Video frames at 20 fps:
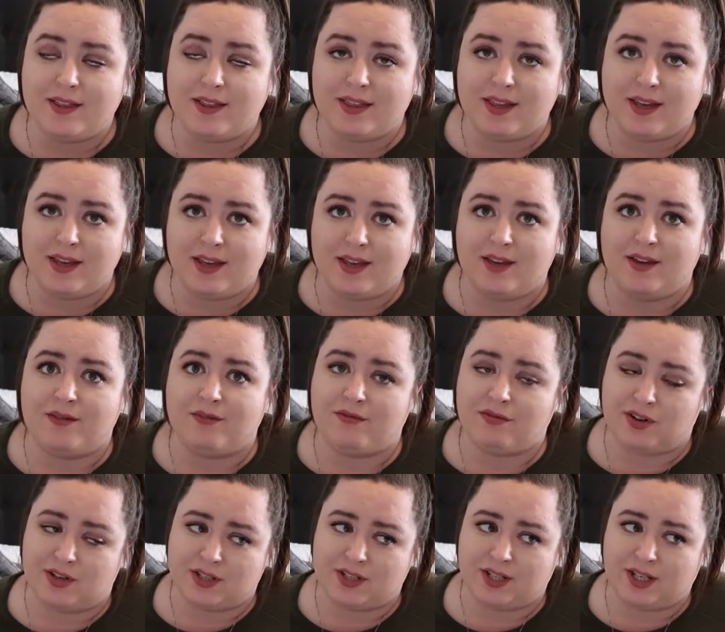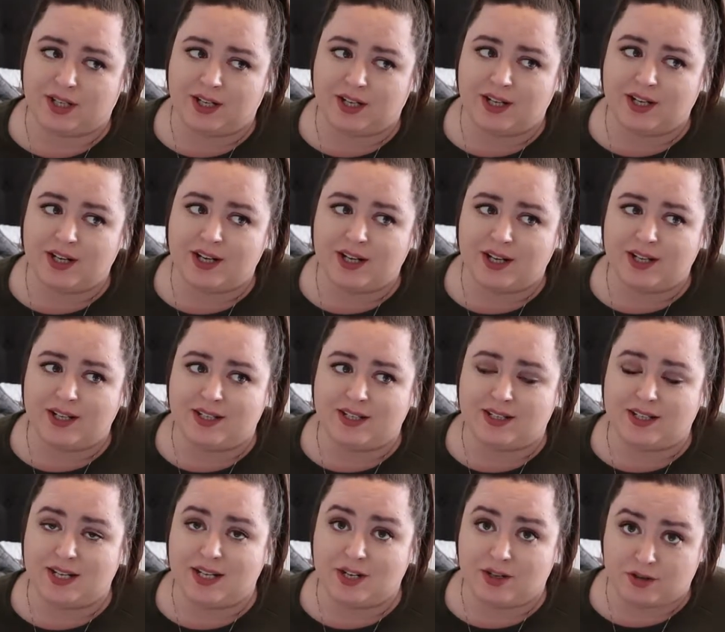the first letter is
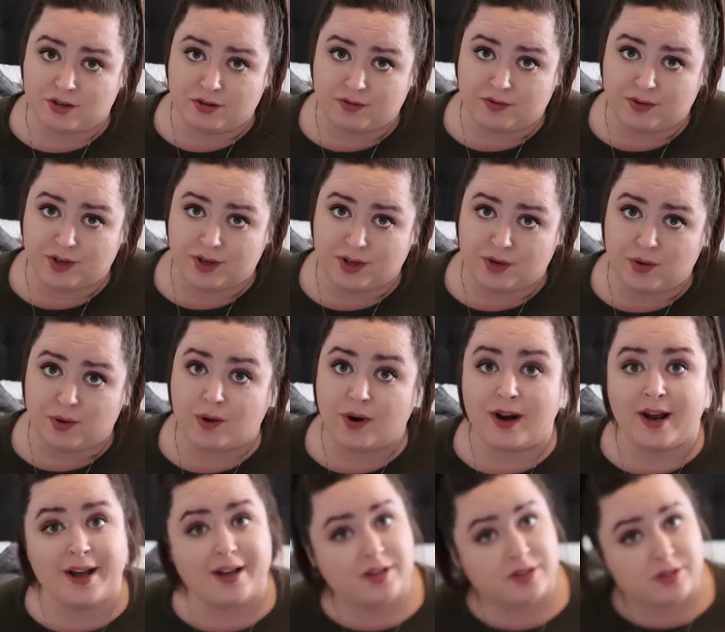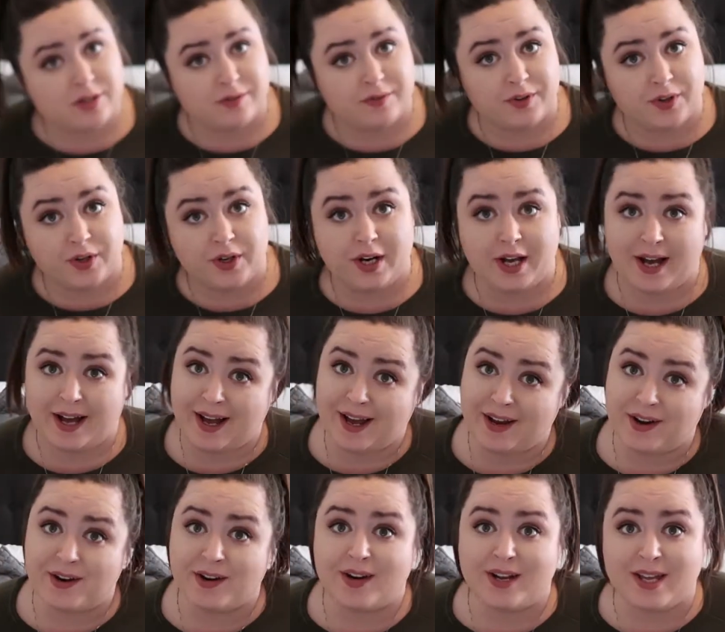introvert or extrovert, I
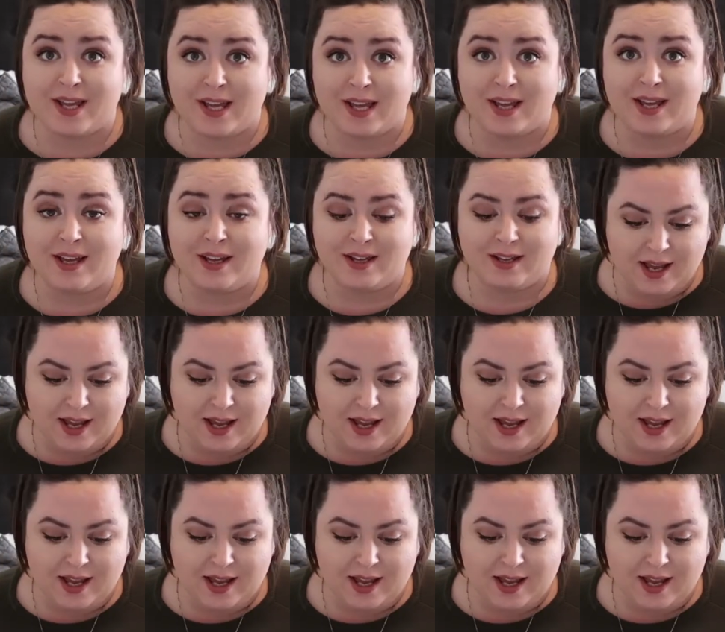or E.